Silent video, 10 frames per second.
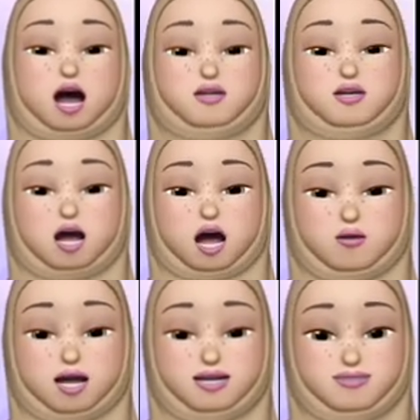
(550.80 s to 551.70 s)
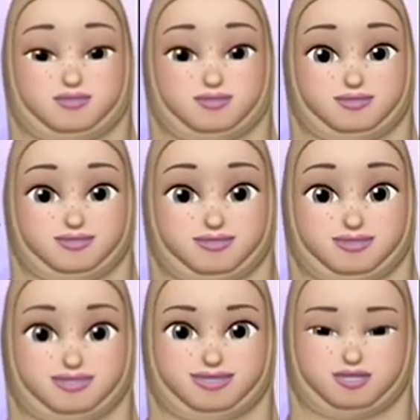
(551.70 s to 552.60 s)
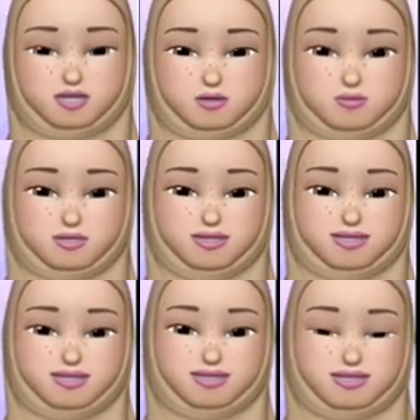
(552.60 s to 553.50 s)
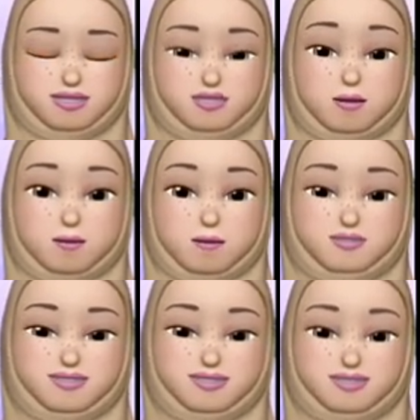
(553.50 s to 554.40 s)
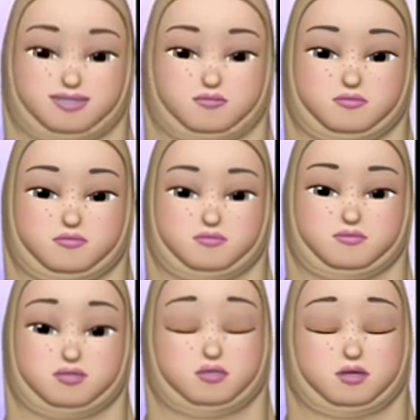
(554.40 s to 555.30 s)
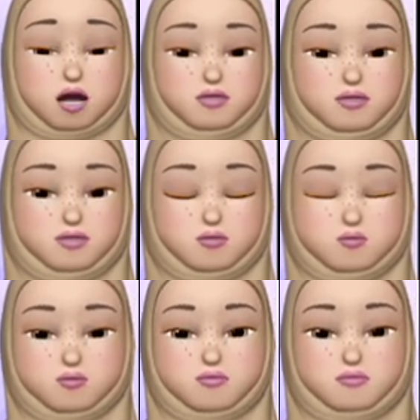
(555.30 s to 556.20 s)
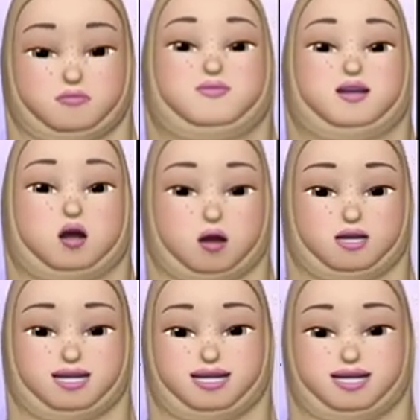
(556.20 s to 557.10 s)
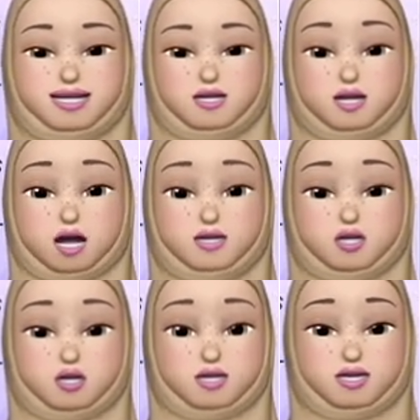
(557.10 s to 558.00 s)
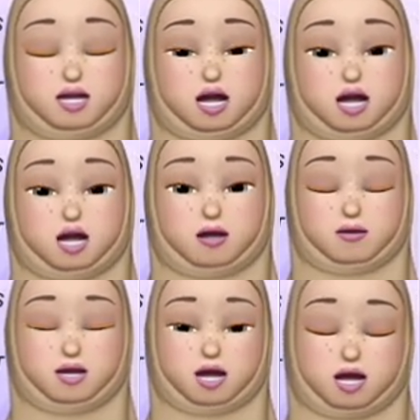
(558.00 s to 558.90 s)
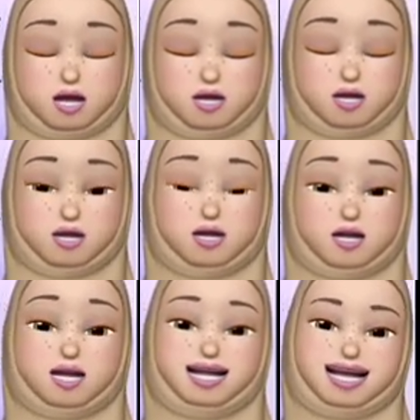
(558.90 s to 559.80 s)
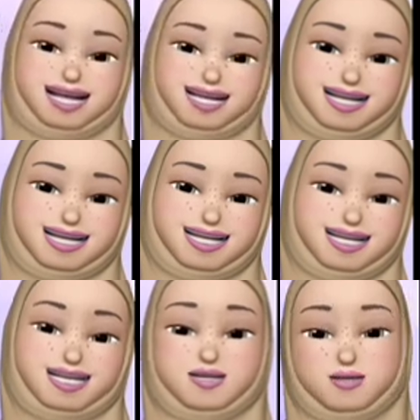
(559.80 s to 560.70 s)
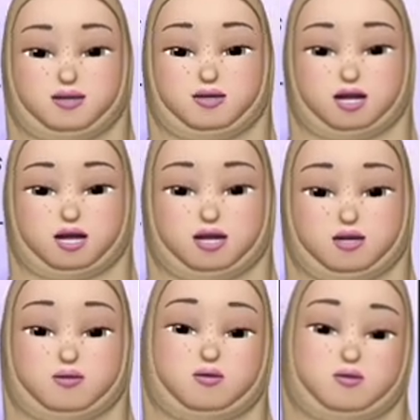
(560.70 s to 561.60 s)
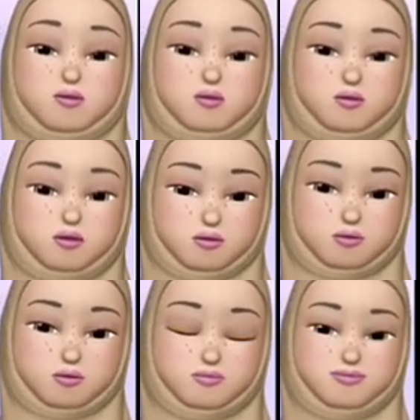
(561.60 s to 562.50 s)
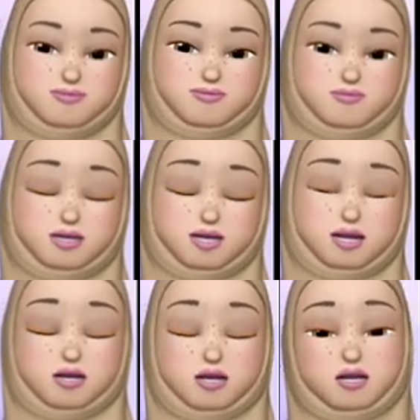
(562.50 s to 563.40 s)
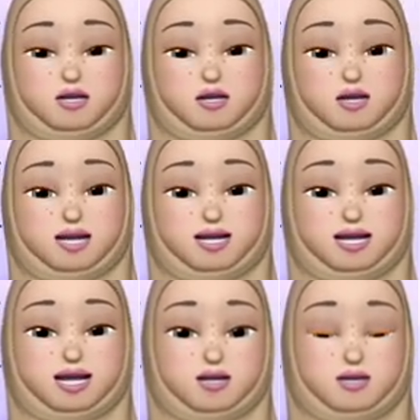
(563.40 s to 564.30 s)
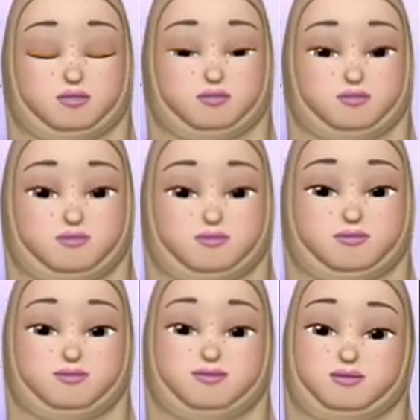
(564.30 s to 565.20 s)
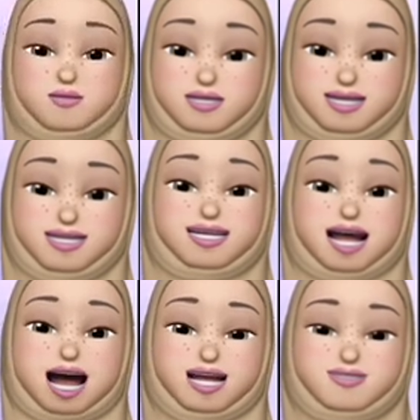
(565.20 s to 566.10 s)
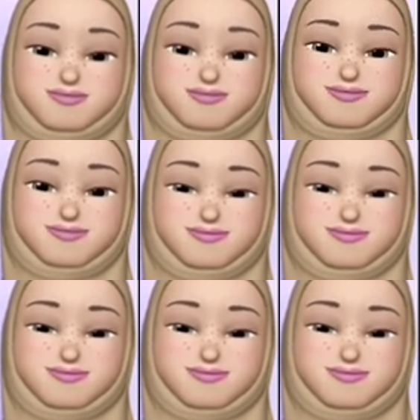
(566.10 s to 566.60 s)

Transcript: we have two edges from vertex P. How about RQ? RQ means the direction is from R. The direction is from R to Q. So there is only one edge from vertex R.